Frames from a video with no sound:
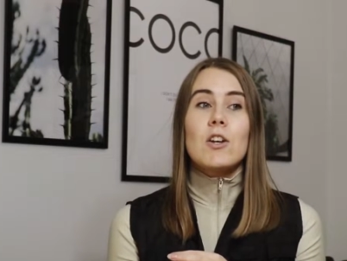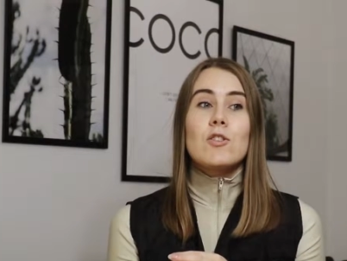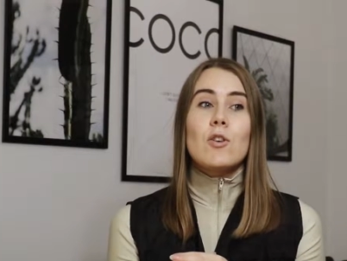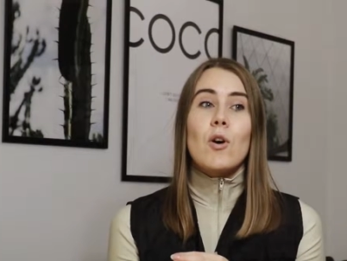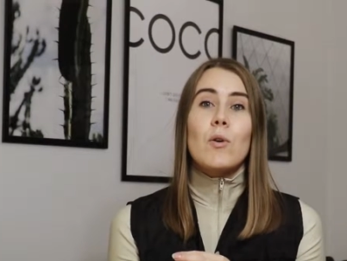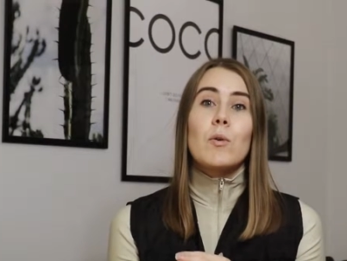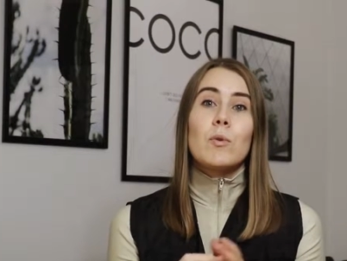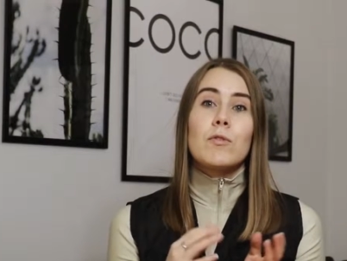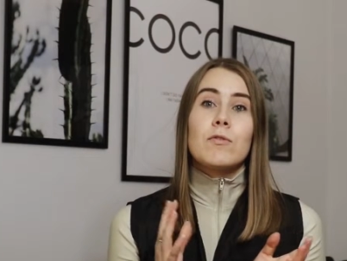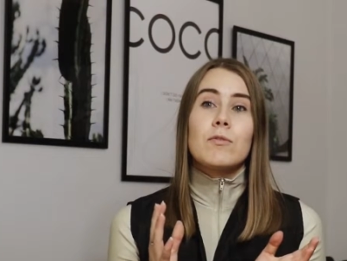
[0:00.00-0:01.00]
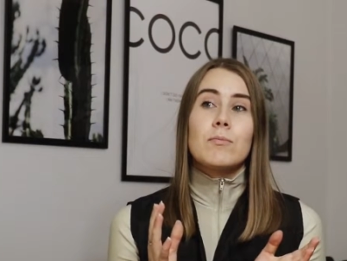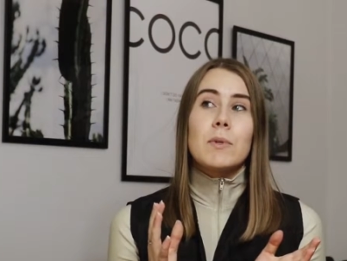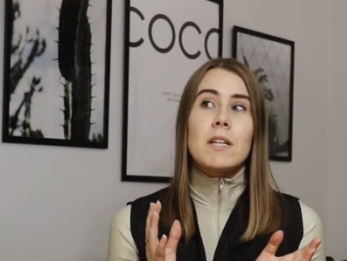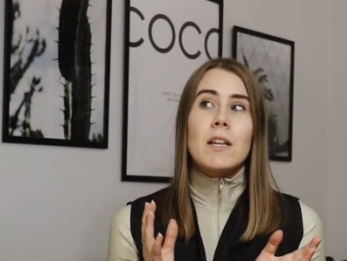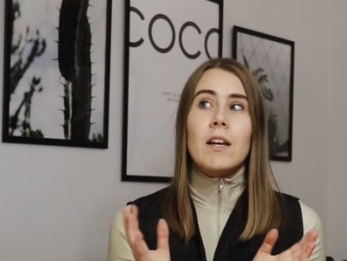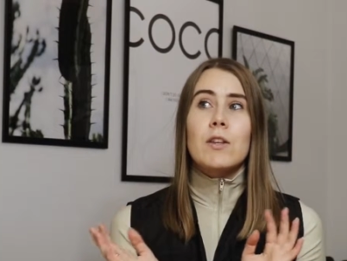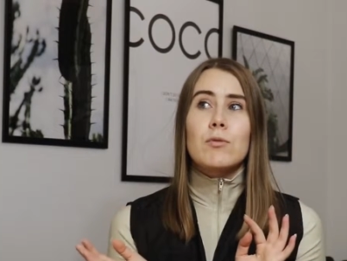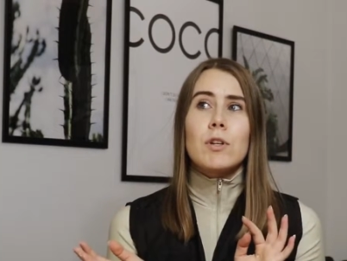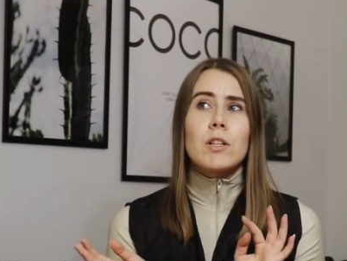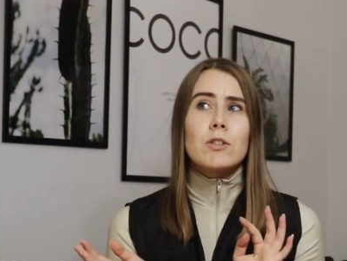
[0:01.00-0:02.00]
so it would have been like
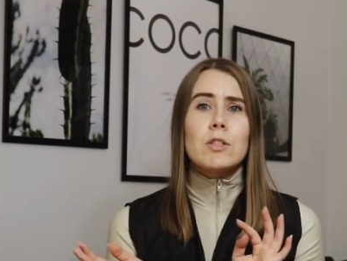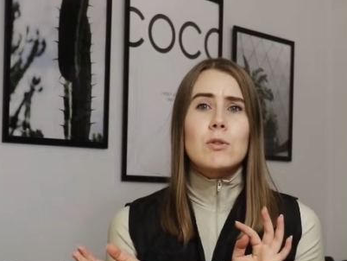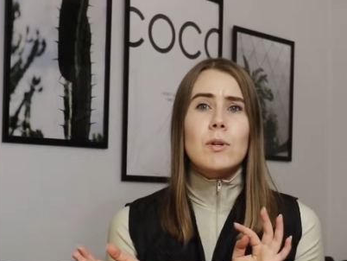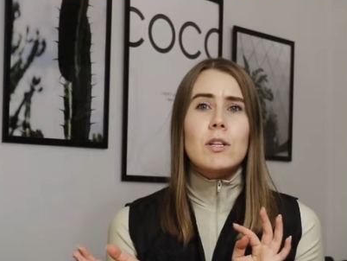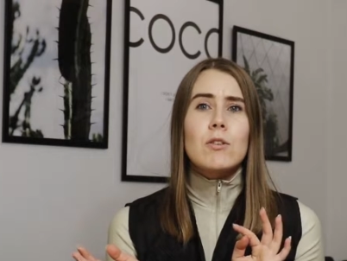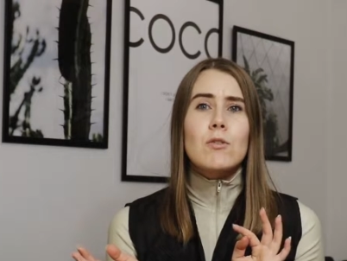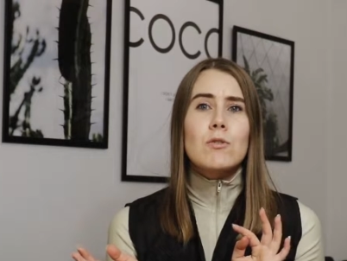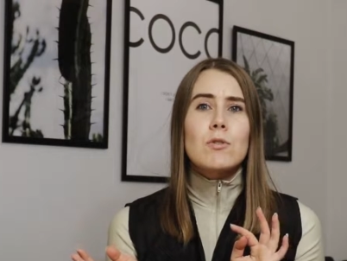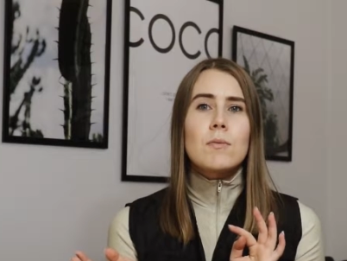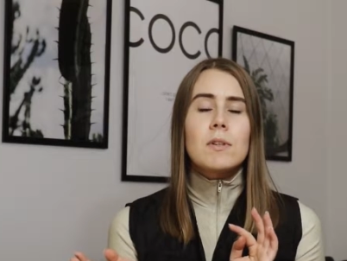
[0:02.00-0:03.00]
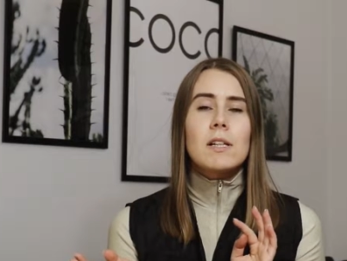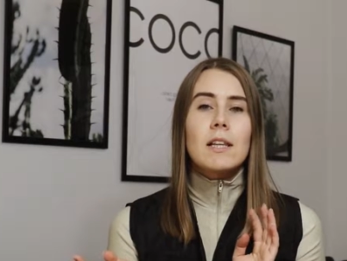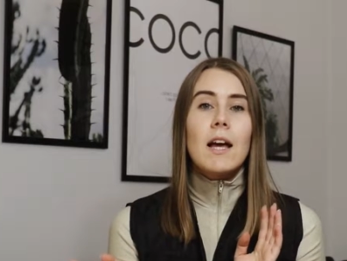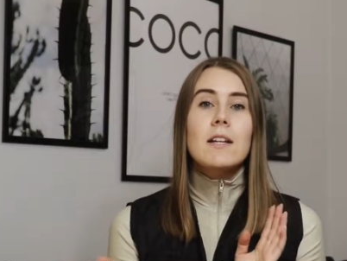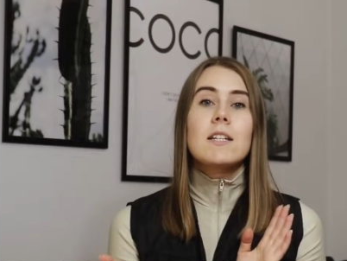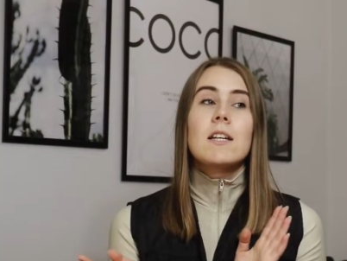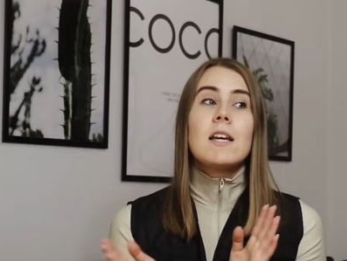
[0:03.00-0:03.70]
320 euros or something like that.